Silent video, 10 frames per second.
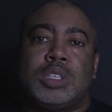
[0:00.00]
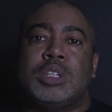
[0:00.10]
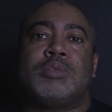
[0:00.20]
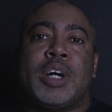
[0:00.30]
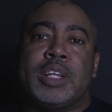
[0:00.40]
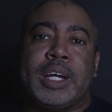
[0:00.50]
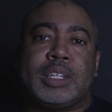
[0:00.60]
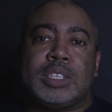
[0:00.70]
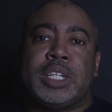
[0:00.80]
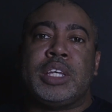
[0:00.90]
So finally, I'd like
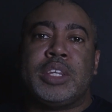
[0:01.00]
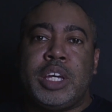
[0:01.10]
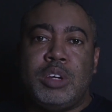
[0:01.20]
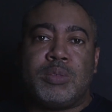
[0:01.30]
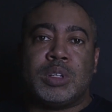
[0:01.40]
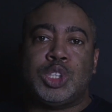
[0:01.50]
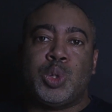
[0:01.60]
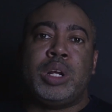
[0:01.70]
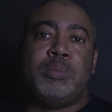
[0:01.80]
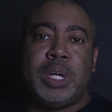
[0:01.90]
to say thank you for
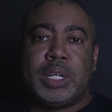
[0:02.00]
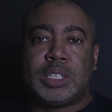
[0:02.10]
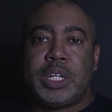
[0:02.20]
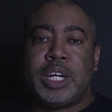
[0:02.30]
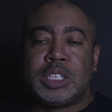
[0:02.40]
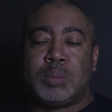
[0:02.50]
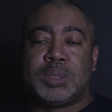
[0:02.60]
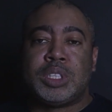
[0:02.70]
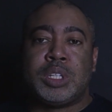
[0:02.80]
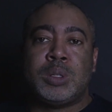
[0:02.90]
joining me in today's
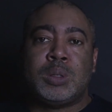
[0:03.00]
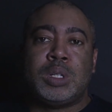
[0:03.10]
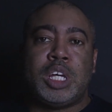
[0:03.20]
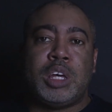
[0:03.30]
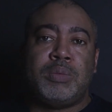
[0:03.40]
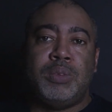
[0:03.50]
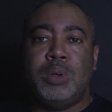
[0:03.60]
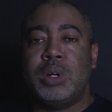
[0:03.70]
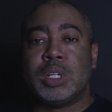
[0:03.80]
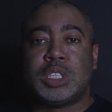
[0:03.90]
episode. If
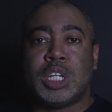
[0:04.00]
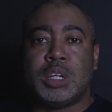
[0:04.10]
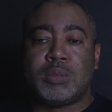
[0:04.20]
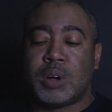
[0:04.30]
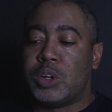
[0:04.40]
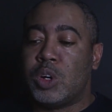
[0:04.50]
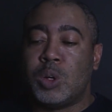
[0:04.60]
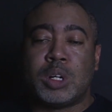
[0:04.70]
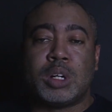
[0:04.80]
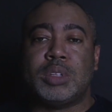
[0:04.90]
you yourself are an
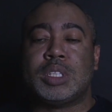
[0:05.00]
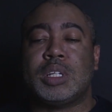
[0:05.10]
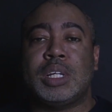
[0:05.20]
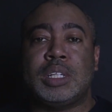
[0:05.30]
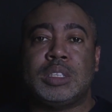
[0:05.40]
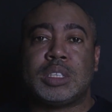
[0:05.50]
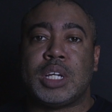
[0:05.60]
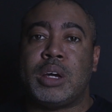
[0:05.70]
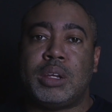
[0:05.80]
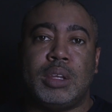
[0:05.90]
owner of this lens,
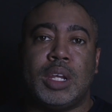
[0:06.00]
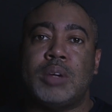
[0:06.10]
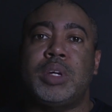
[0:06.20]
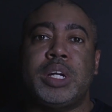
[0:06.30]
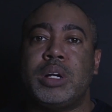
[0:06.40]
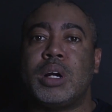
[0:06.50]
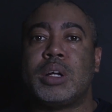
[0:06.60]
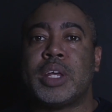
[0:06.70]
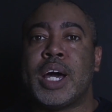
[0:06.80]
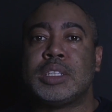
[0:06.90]
I'd love to hear your
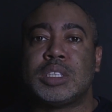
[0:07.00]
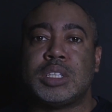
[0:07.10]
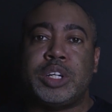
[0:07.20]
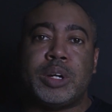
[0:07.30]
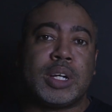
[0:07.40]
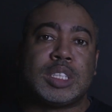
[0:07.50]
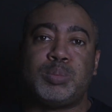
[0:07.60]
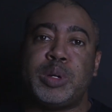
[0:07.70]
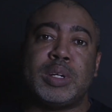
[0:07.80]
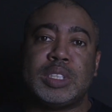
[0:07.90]
thoughts and your
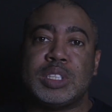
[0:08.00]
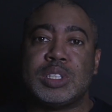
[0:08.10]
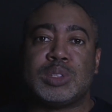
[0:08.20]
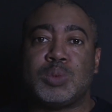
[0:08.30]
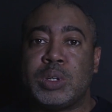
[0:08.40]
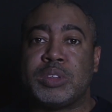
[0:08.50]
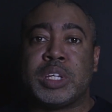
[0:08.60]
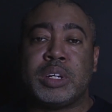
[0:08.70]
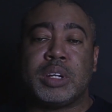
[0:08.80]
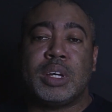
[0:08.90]
experiences with it.